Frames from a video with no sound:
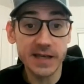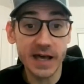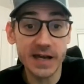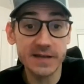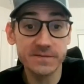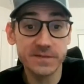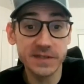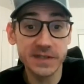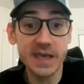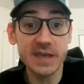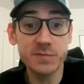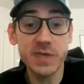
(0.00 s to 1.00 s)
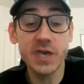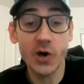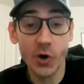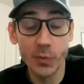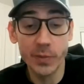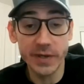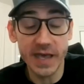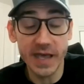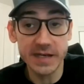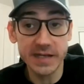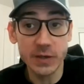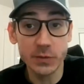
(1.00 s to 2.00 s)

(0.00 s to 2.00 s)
kind of gave me hope again.